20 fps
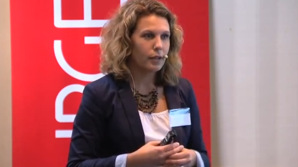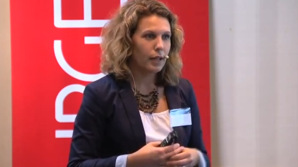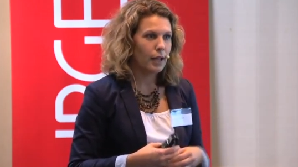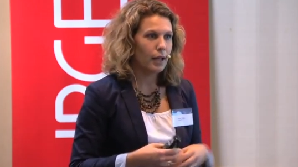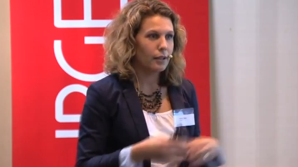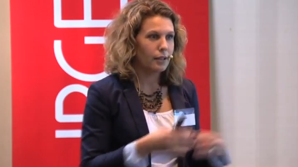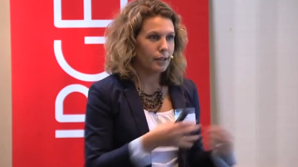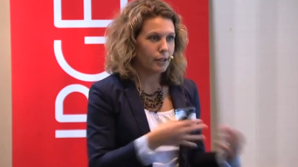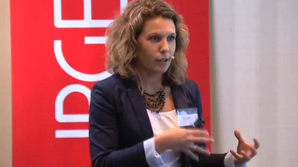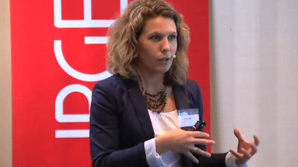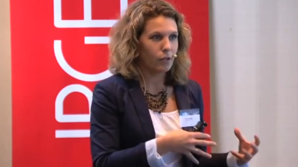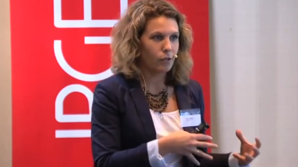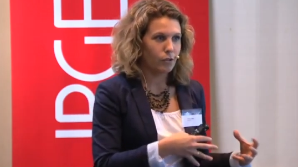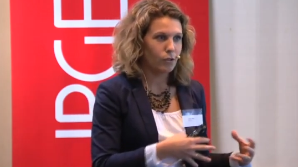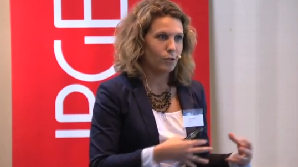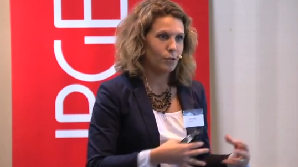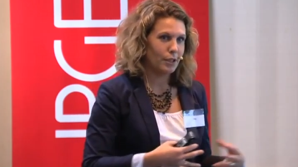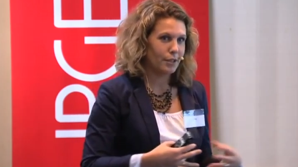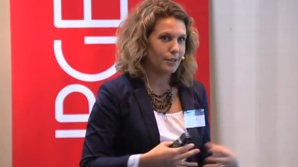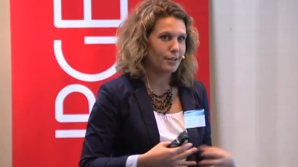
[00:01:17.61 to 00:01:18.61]
adding on
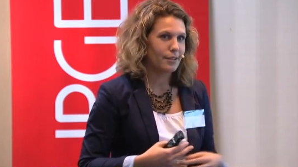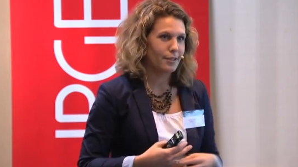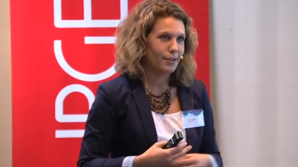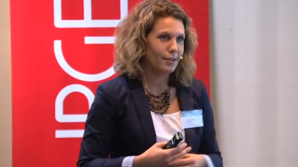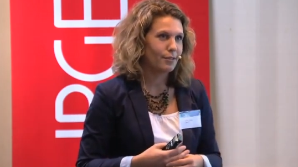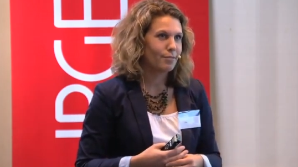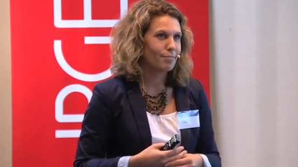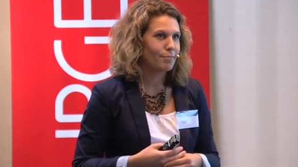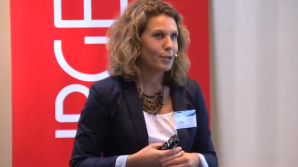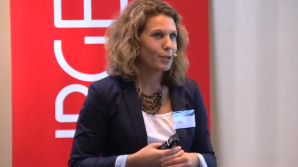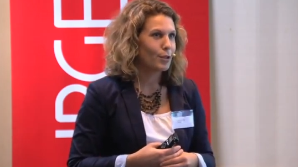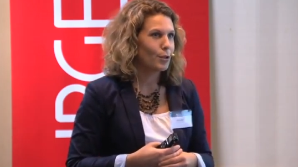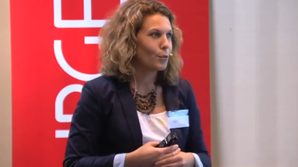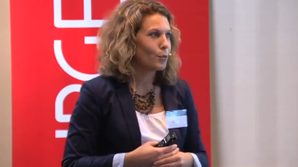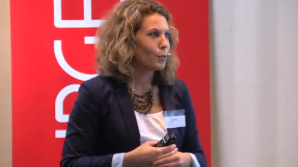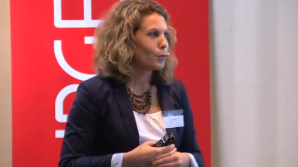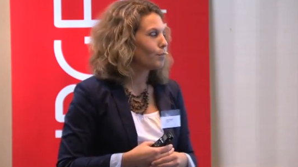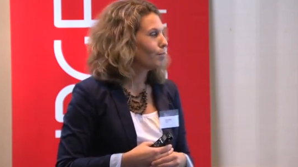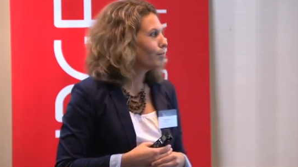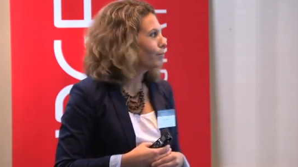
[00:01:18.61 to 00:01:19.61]
to this.
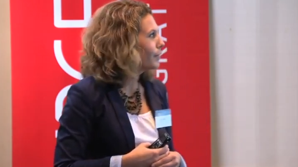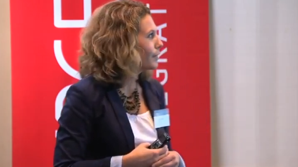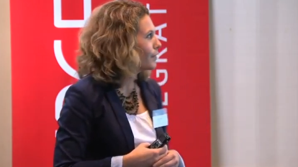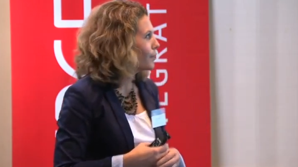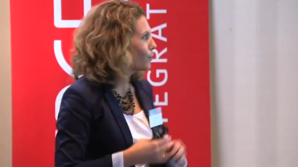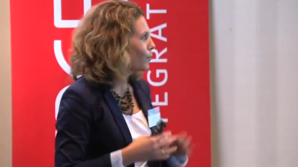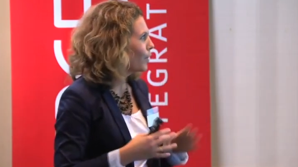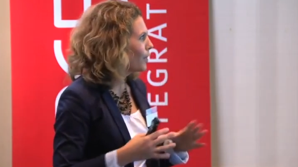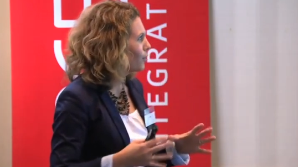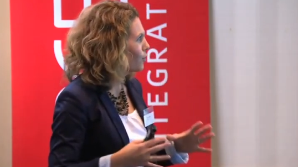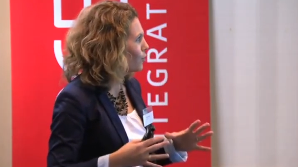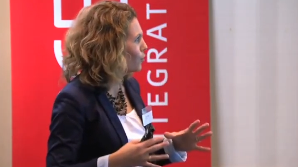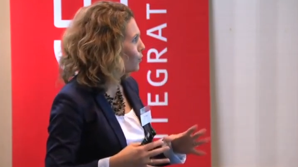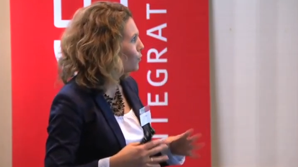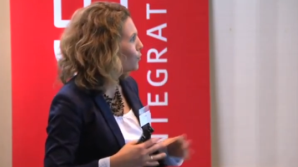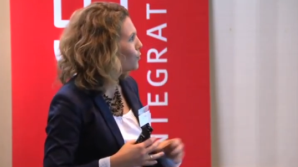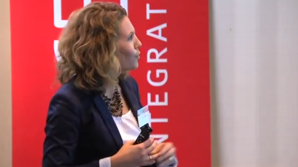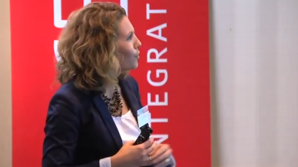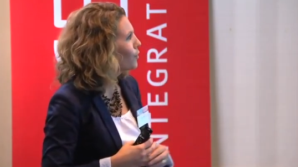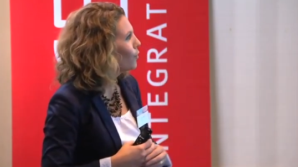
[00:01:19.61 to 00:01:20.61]
So it's quite a
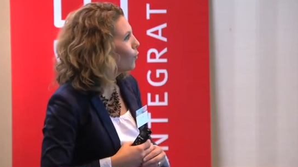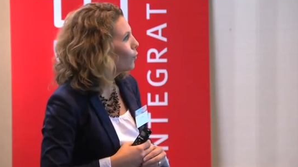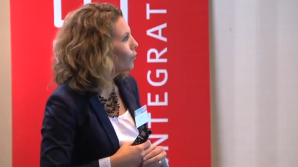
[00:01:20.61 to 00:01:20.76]
huge